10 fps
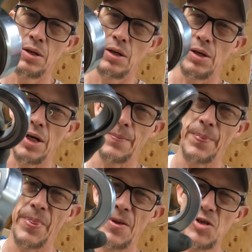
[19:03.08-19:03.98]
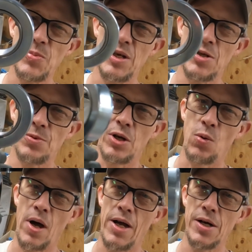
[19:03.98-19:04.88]
Alright, this piece
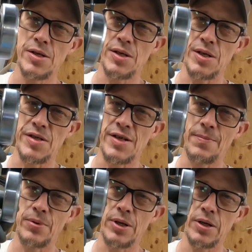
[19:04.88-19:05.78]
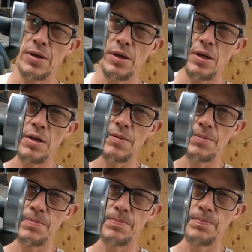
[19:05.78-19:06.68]
requires a separate hub.